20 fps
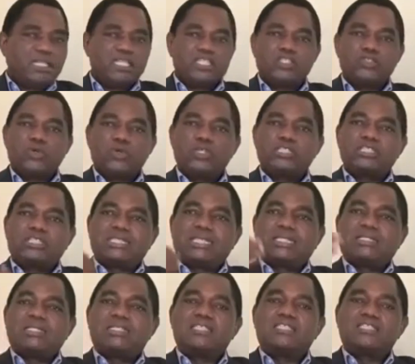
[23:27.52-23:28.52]
There is no
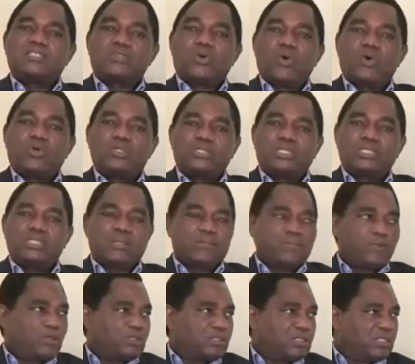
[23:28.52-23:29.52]
settling scores in
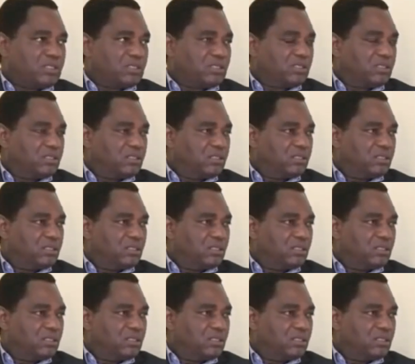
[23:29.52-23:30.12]
the process.